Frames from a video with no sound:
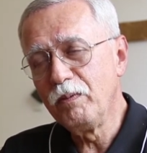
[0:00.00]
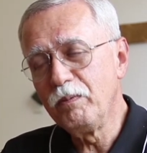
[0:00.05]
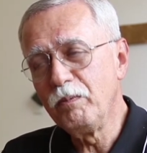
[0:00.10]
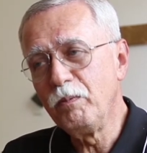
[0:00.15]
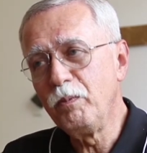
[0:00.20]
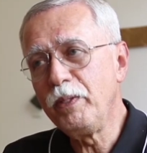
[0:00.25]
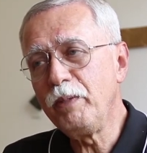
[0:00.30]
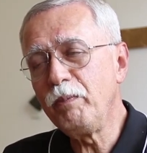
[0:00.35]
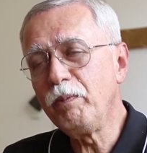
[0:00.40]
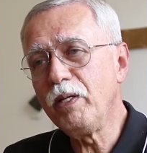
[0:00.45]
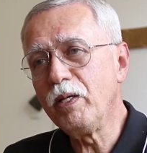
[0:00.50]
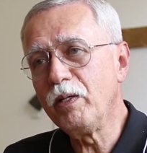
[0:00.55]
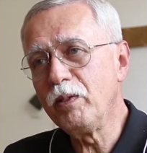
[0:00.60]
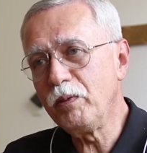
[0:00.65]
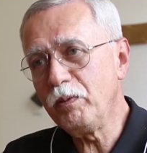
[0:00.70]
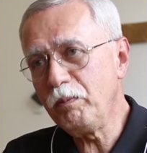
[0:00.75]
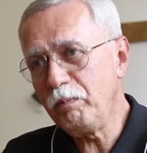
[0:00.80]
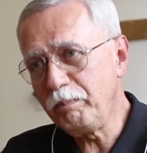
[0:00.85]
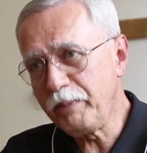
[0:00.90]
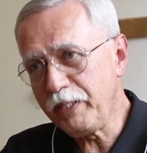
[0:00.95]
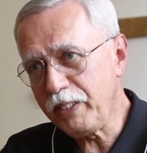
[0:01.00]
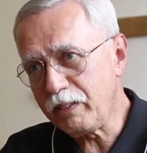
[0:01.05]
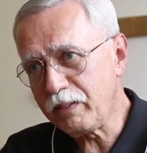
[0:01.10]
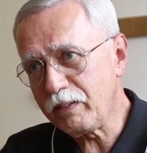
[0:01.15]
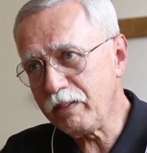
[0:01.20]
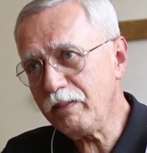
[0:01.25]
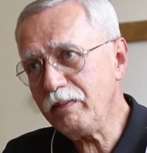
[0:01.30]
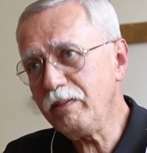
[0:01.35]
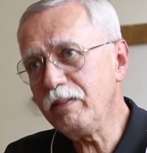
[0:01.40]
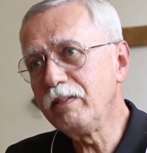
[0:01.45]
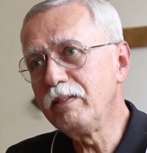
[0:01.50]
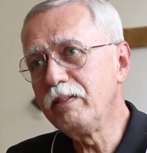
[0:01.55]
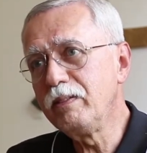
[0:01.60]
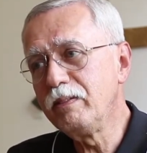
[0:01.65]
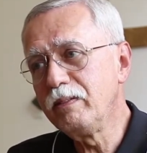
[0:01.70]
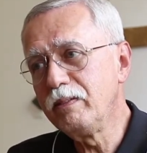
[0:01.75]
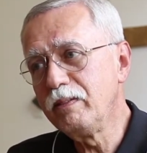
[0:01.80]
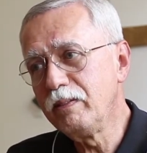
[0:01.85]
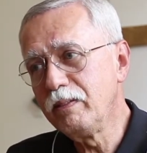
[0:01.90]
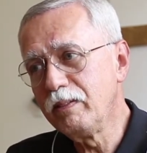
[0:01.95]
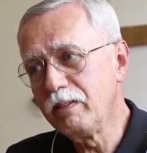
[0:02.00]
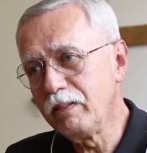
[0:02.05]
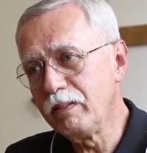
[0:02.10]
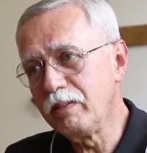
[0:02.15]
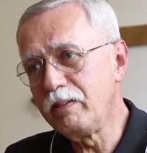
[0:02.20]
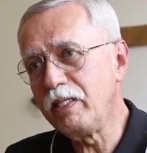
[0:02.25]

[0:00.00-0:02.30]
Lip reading: we will owe Peter a